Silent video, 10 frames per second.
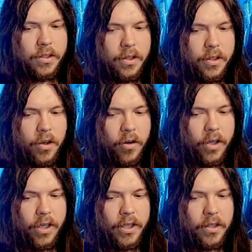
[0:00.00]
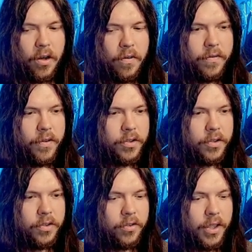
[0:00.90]
Yardi is off the
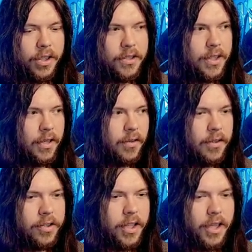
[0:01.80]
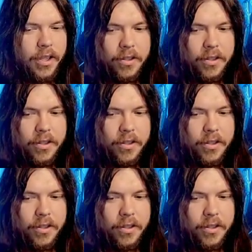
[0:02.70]
streets. I don't understand.